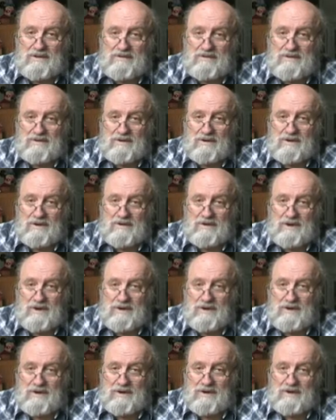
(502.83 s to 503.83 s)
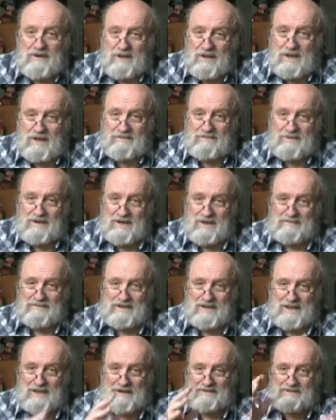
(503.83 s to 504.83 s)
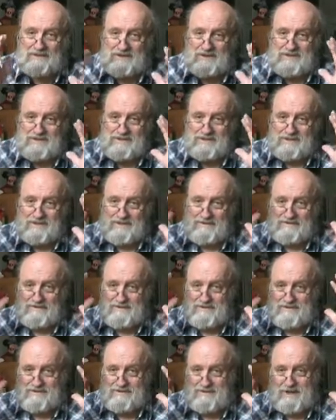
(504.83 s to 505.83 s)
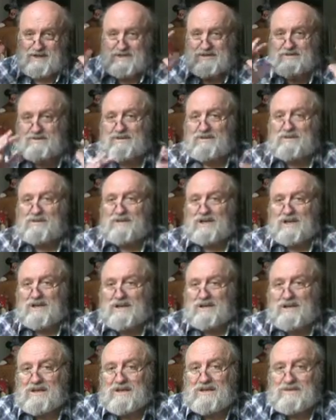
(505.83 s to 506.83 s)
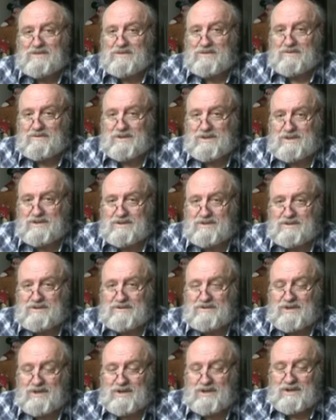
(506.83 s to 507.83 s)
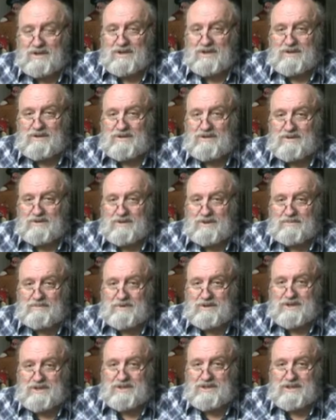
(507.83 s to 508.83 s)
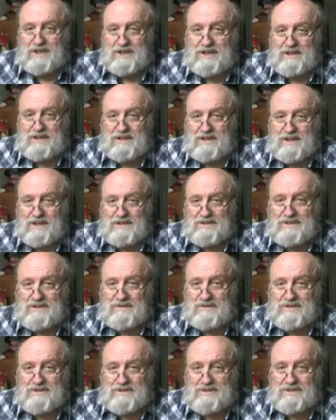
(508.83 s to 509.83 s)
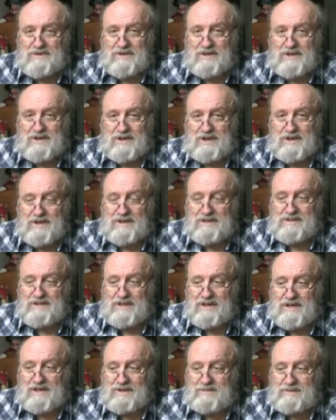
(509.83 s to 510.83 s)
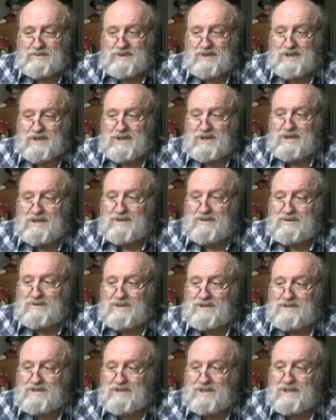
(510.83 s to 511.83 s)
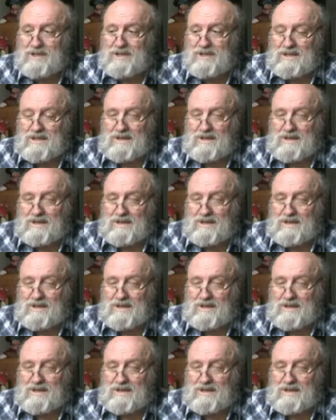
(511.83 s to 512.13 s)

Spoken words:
or on our inner life. We have to have these sort of structural ideas in which to appreciate the nature of what's going on. And Steiner's pointing out to us that,